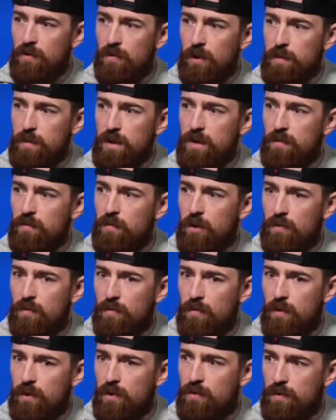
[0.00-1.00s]
What do
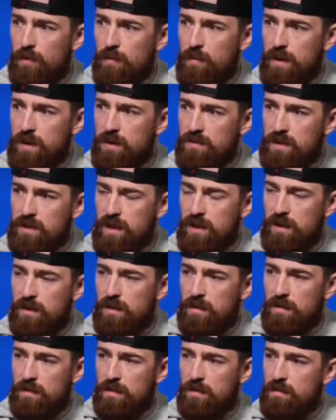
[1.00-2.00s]
you want me to
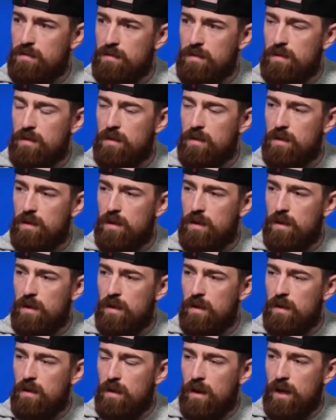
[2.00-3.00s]
say on,
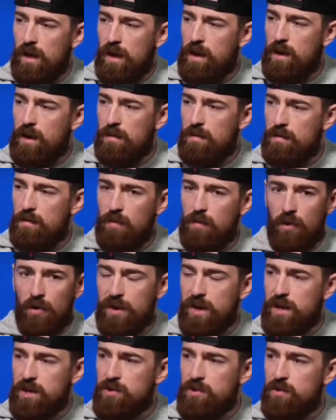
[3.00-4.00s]
like,
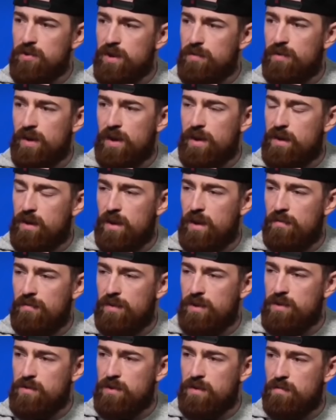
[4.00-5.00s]
on injury? If I didn't
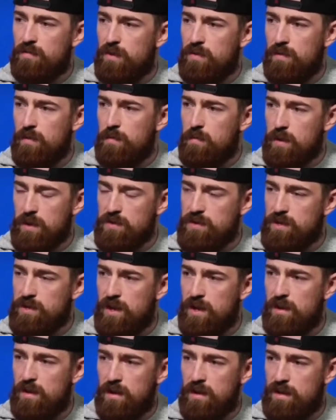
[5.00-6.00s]
have injury, what do you want me to
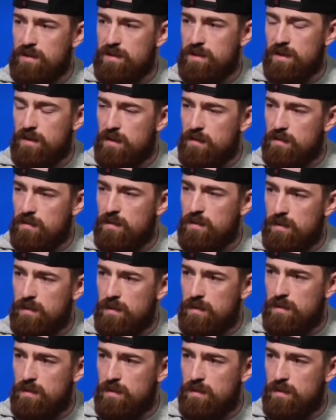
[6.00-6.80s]
say? I said no.